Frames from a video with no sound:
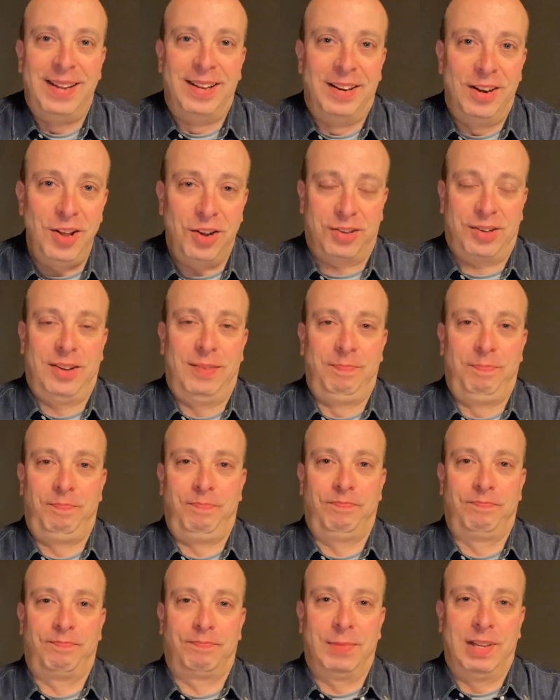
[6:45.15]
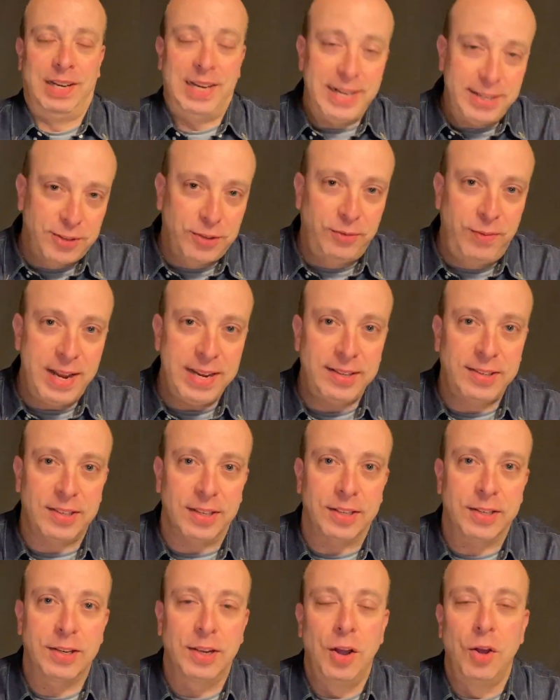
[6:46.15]
Look, let's face
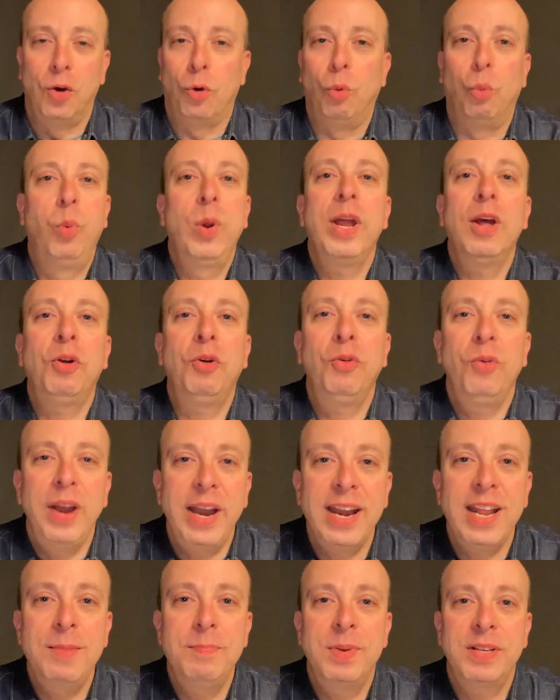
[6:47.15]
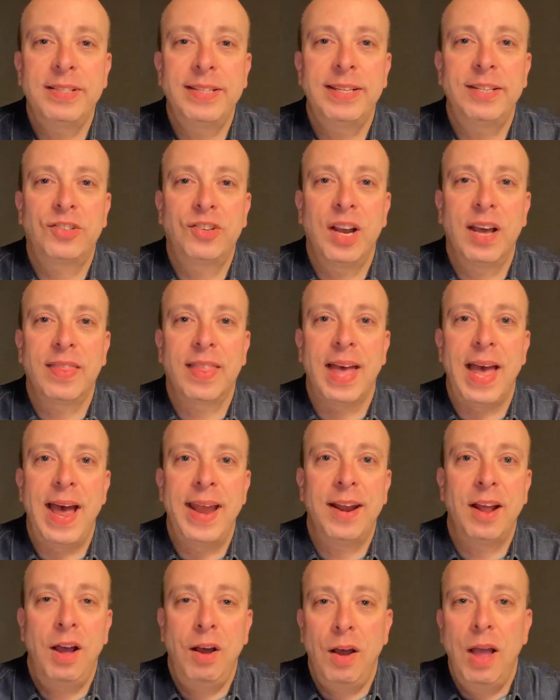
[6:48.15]
it, we already miss each other,
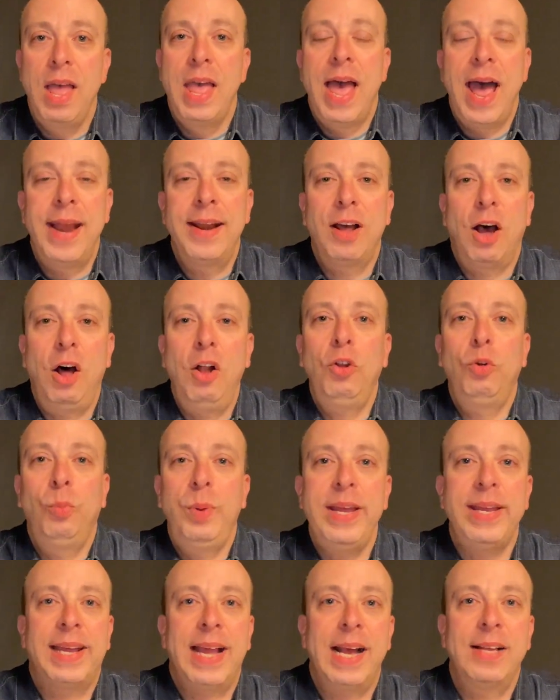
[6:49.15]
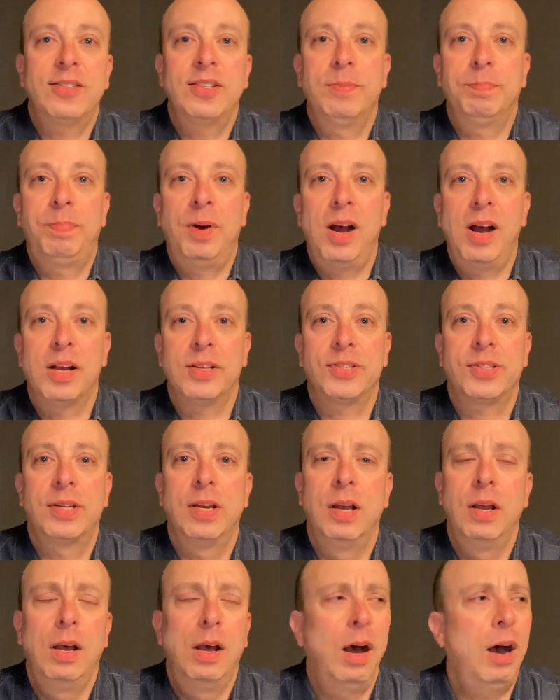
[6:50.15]
and a whole week hasn't passed.
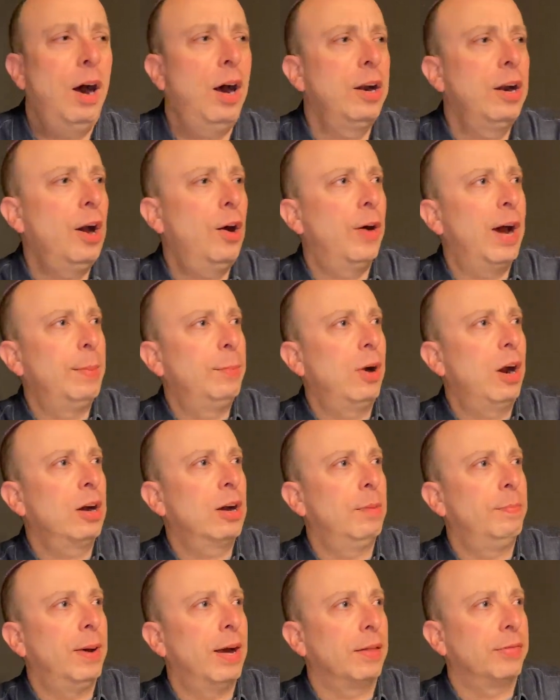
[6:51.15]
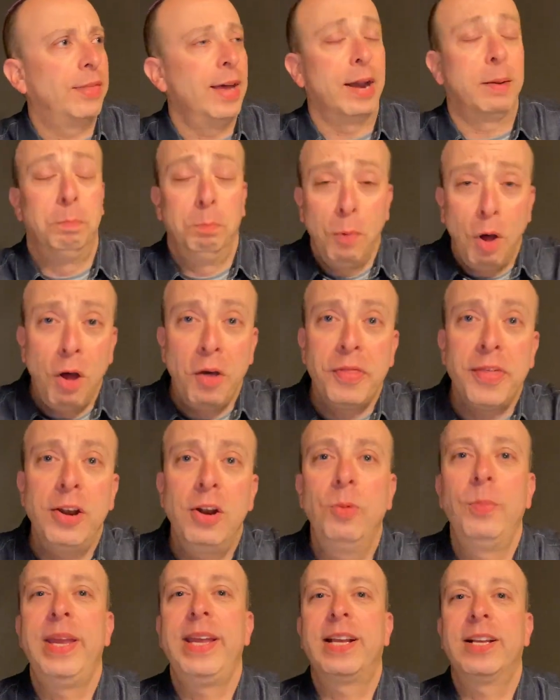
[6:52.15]
Oh no, I'm wrong about that. More than
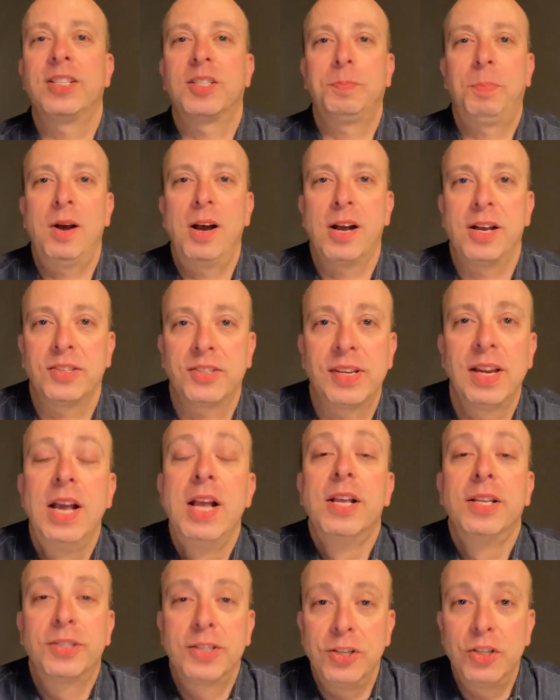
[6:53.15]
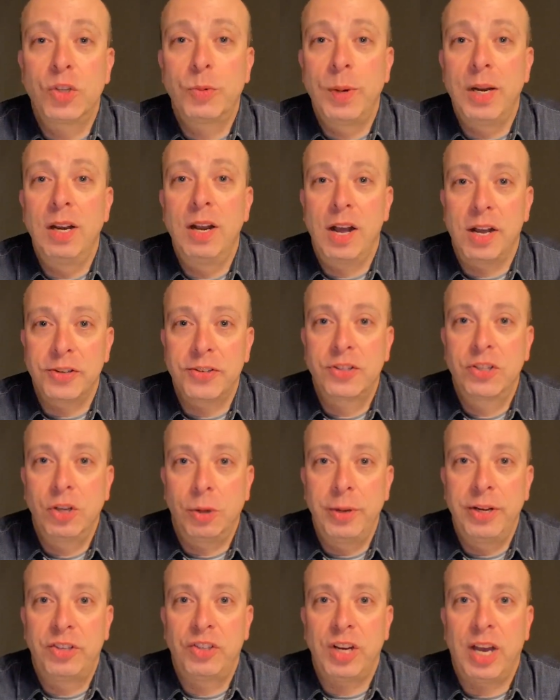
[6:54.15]
a week has passed since we last
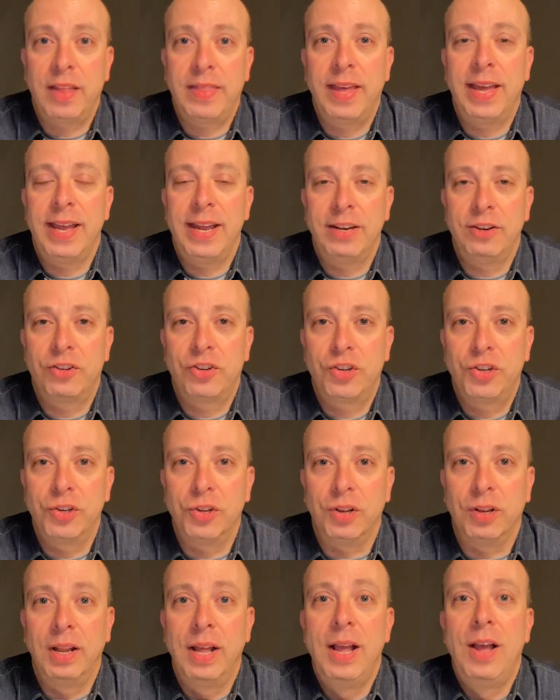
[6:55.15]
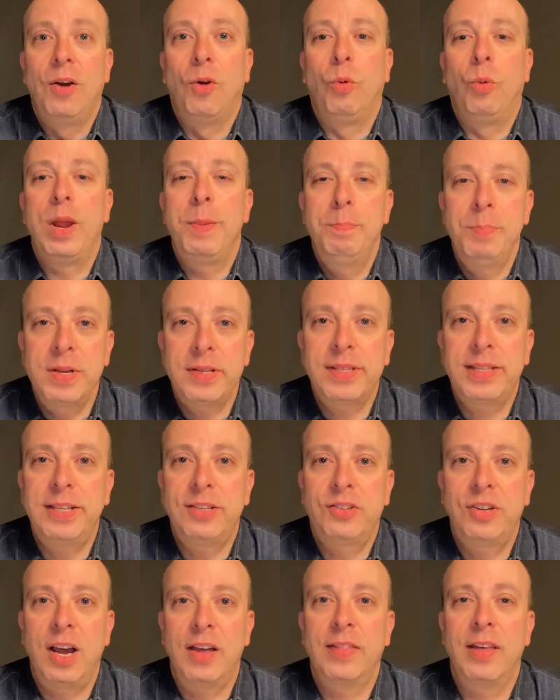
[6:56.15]
saw each other in Shul. We miss
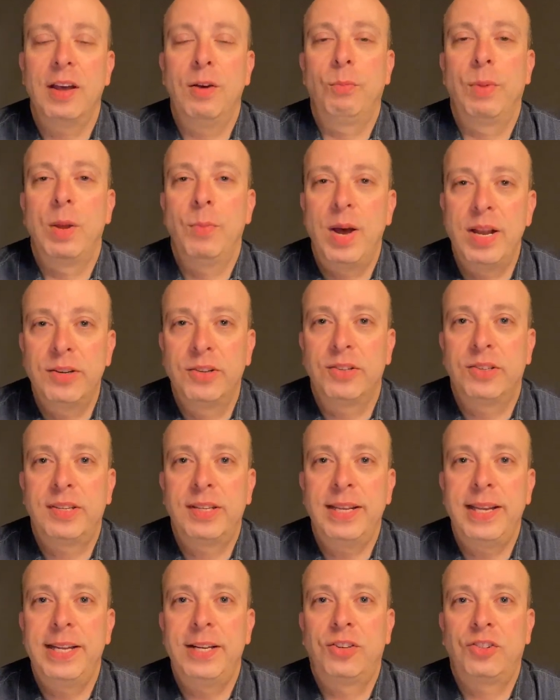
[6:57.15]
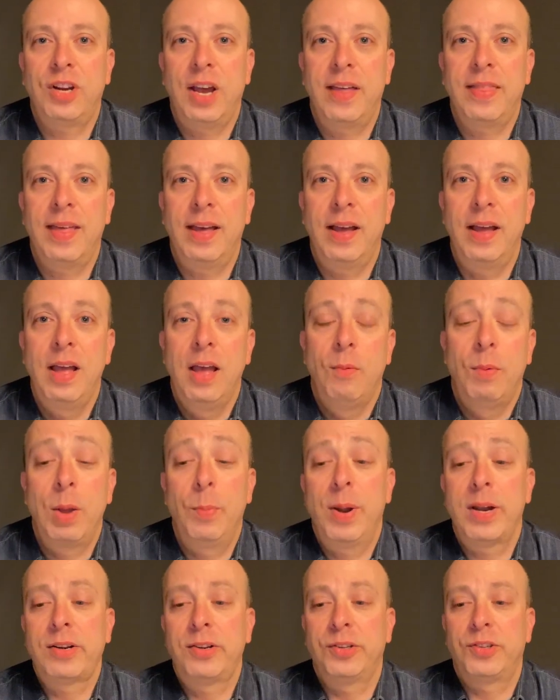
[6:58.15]
each other, we want to see each other, we
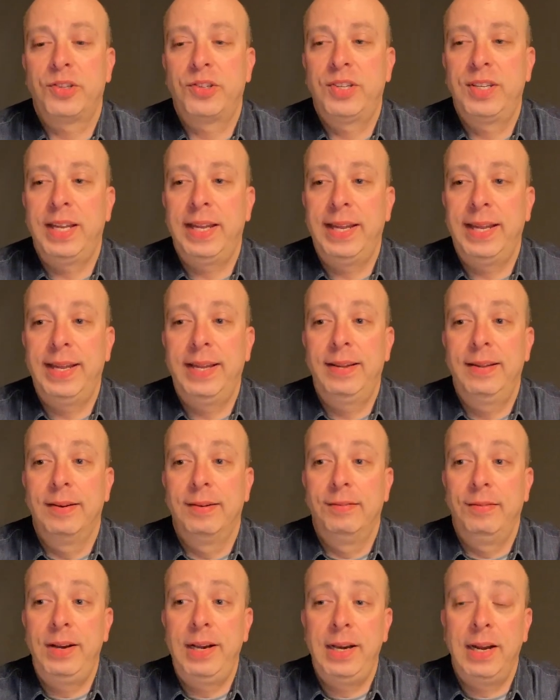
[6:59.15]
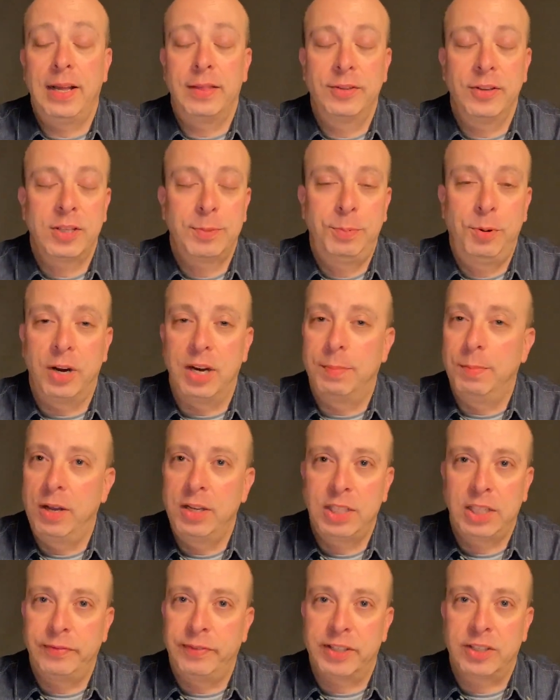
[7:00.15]
want to see, really at this point,
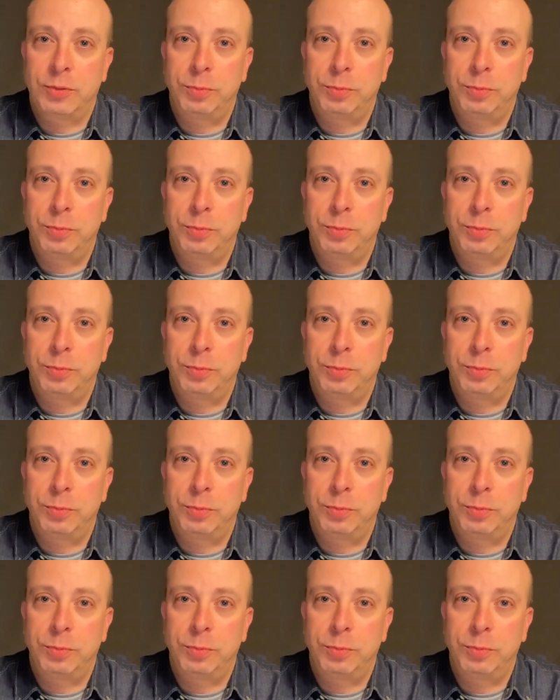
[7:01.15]
most of us